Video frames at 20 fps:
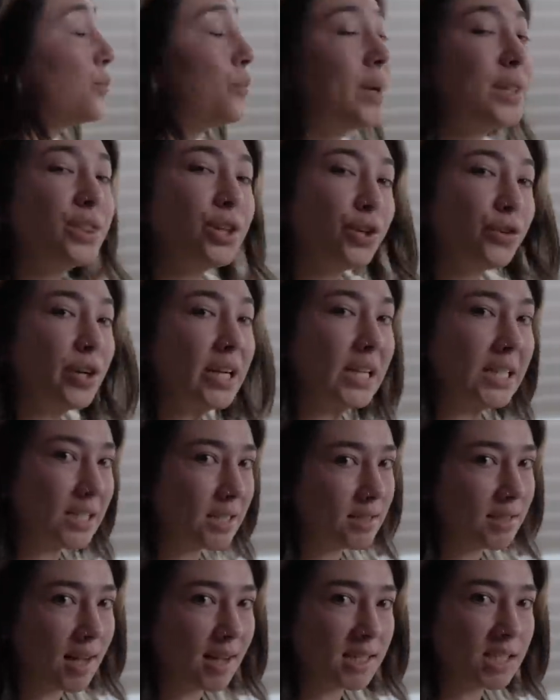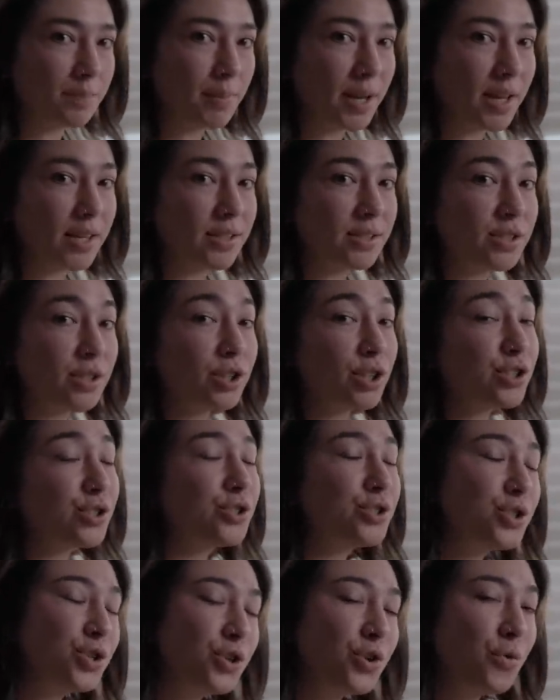with the Cricut Design Space, there's
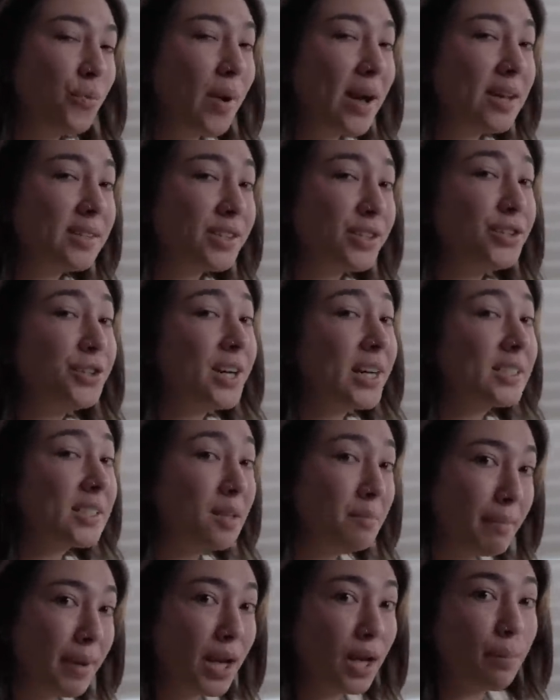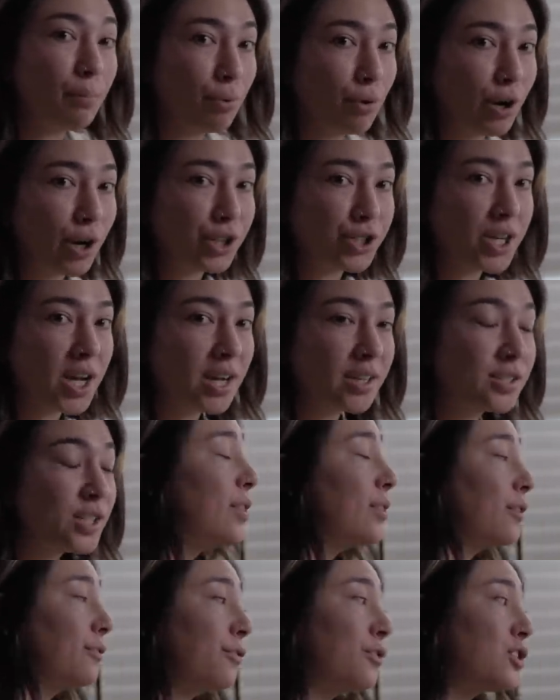two ways that you guys can make projects.
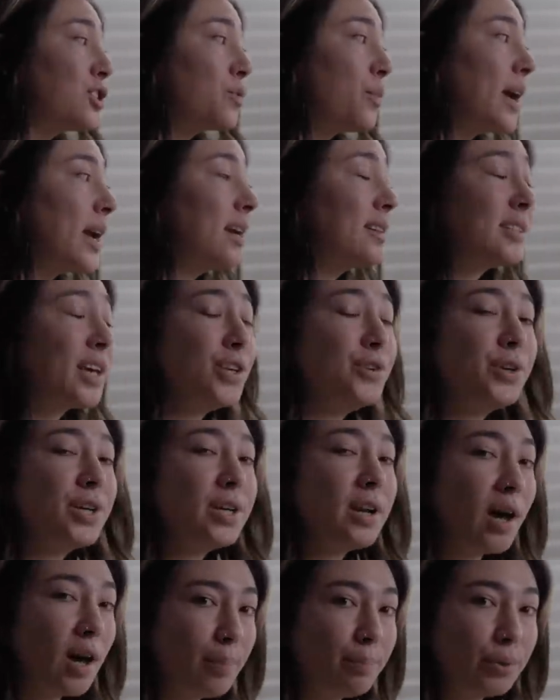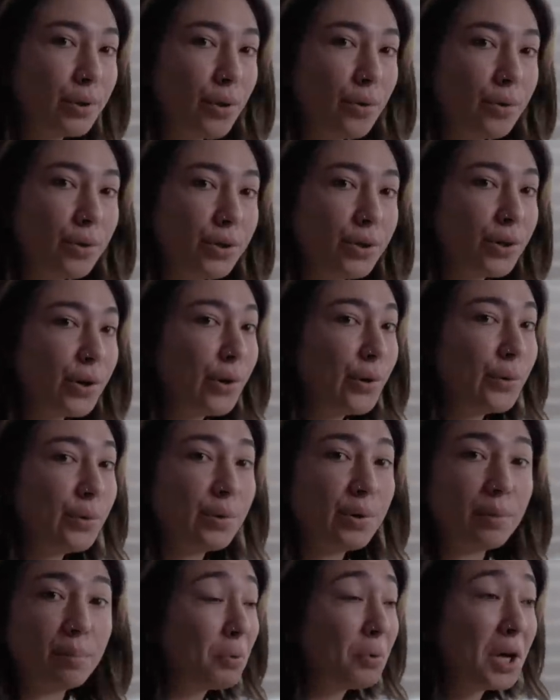The first way is that you can upload your own
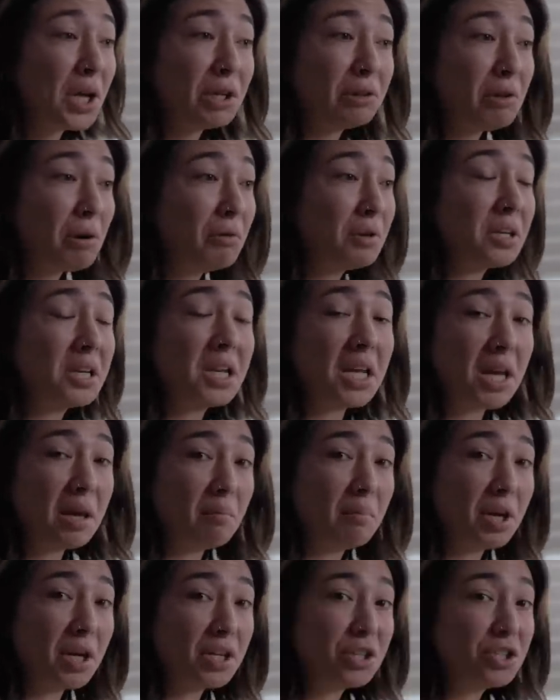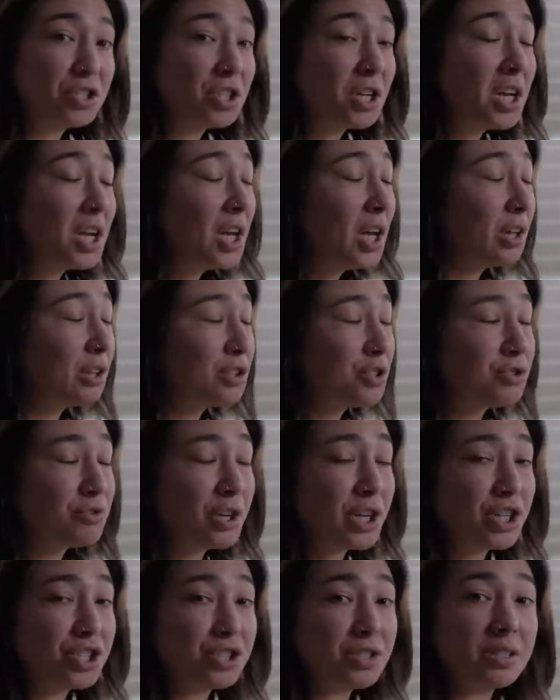preloaded image
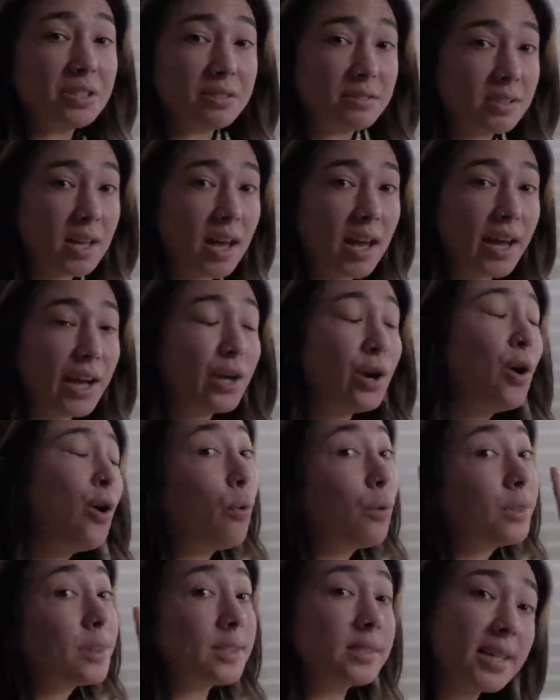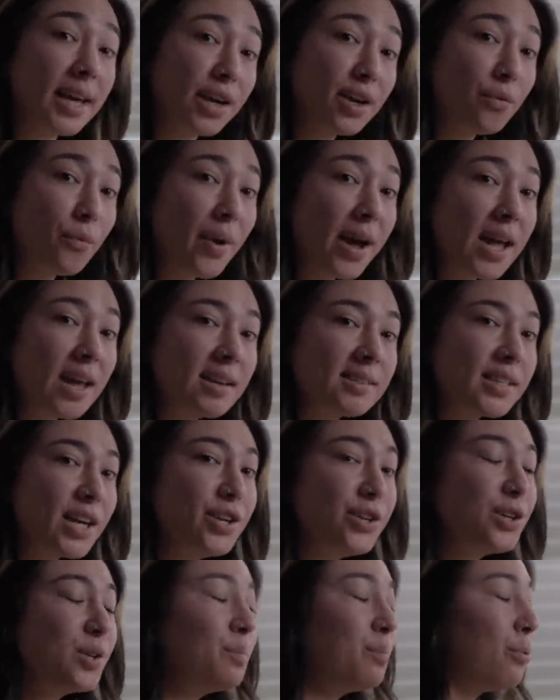illustration design, or the second way is that you
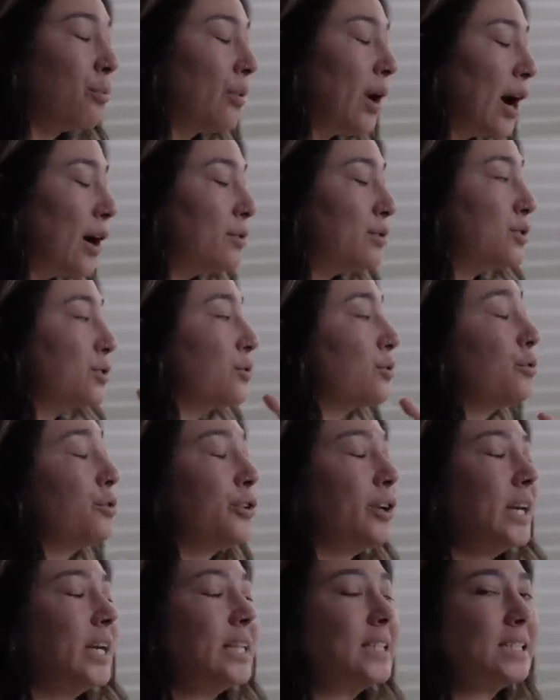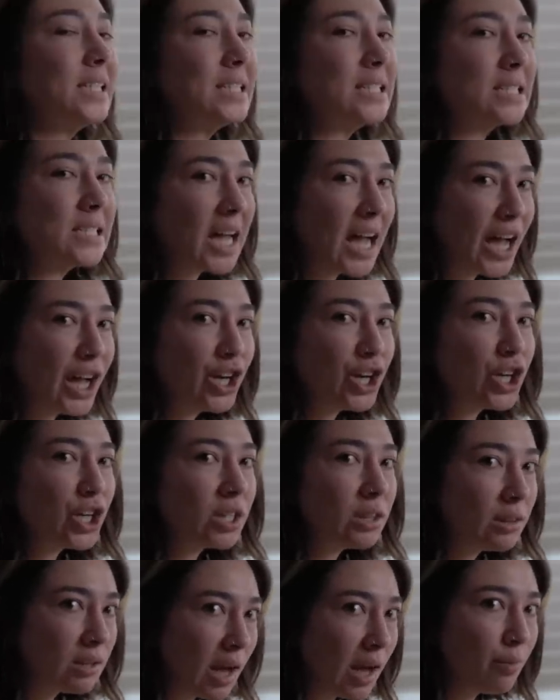can browse through Cricut's
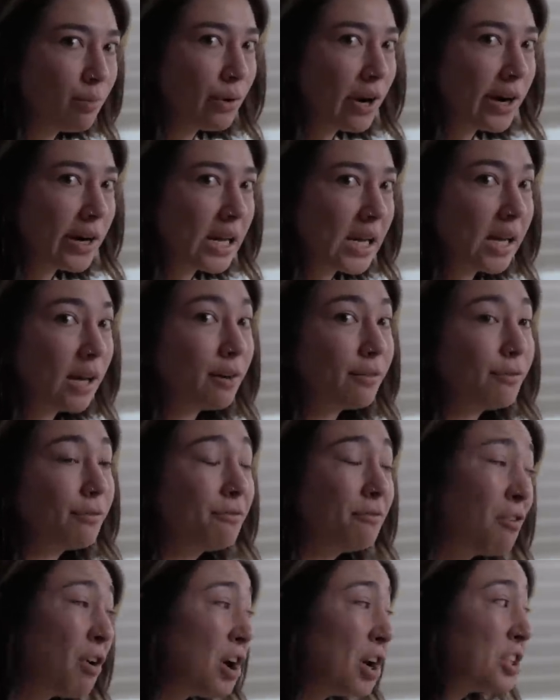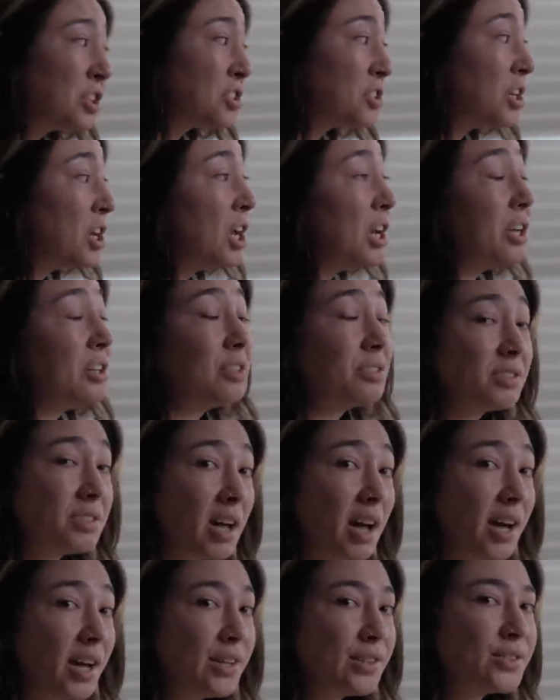entire library of fonts,
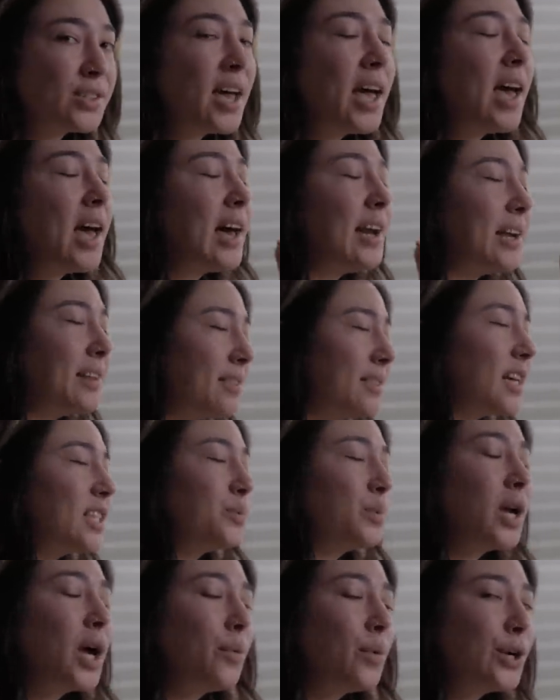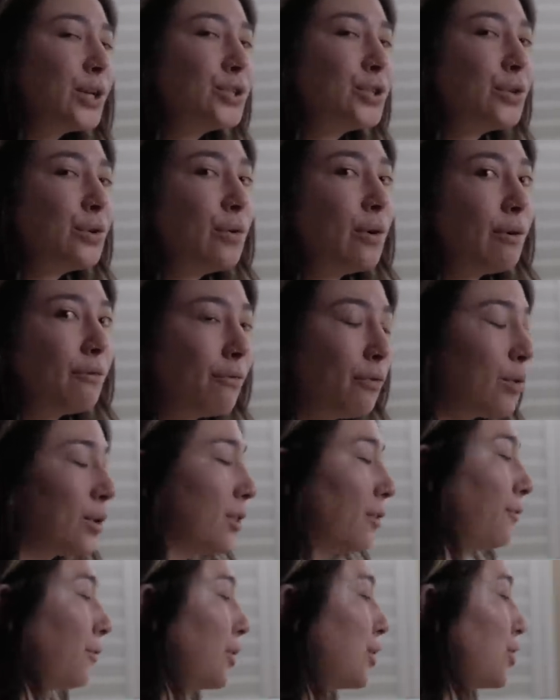designs. And I think that's what I wanna do for the
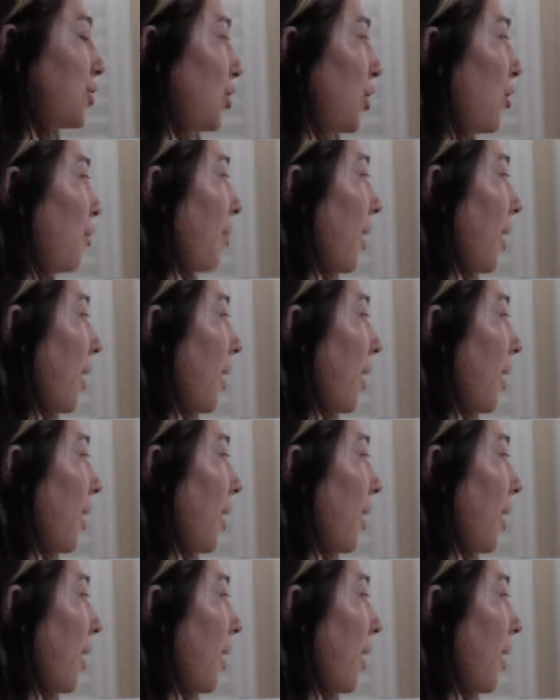first tote